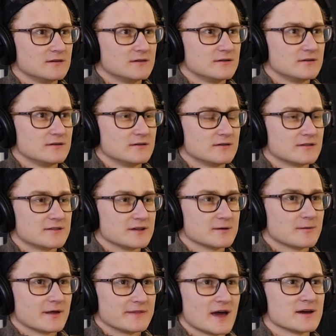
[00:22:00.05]
Yeah. Think
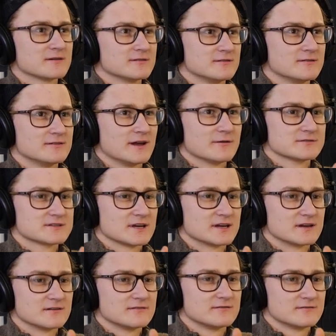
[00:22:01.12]
about that. That was like.